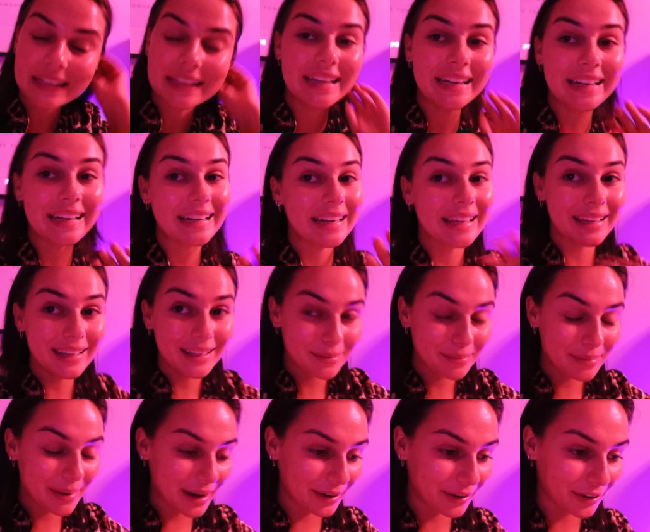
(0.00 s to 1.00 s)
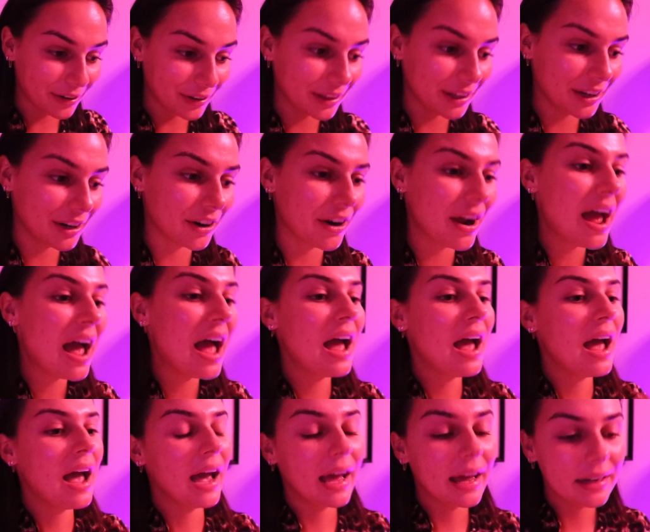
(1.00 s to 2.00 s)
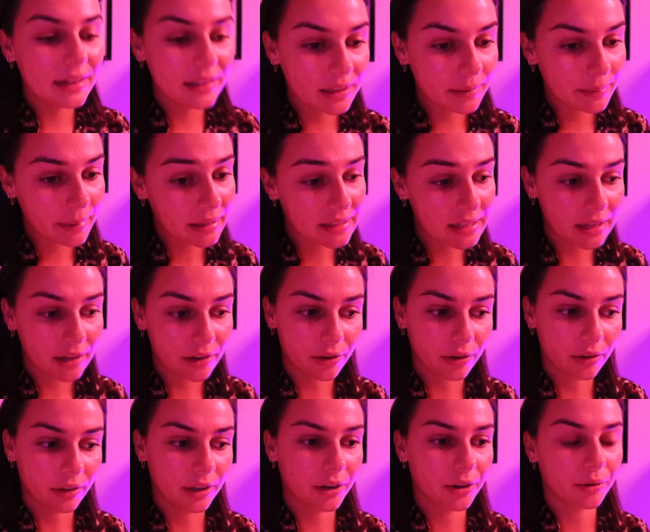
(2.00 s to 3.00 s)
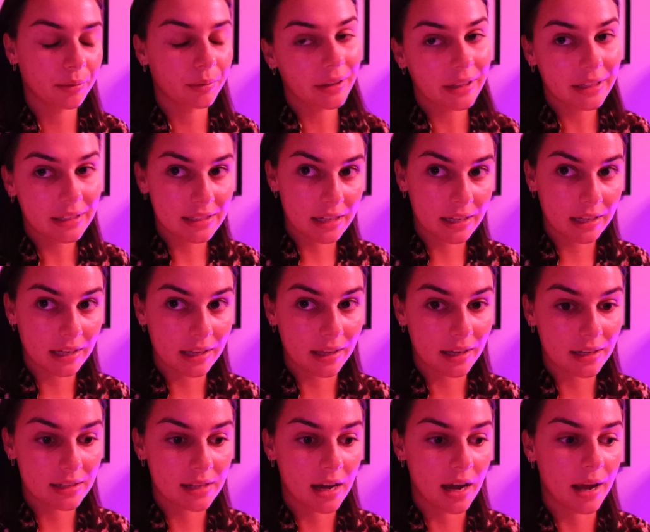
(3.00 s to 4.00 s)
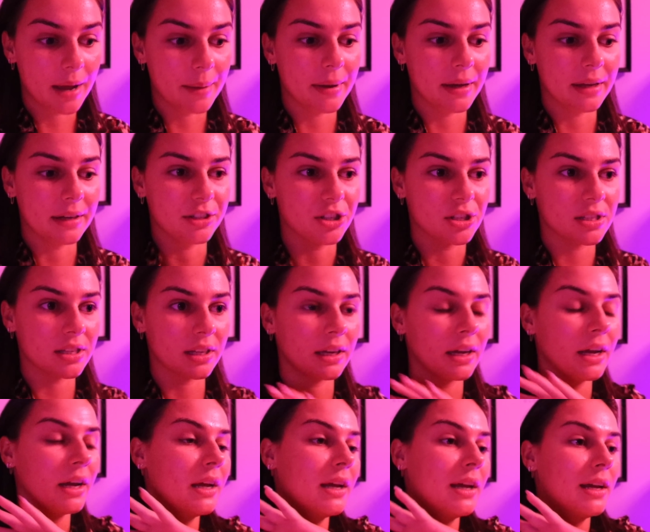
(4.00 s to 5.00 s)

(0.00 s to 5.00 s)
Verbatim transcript: getting in bed earlier, ending my day earlier, really taking that time and just like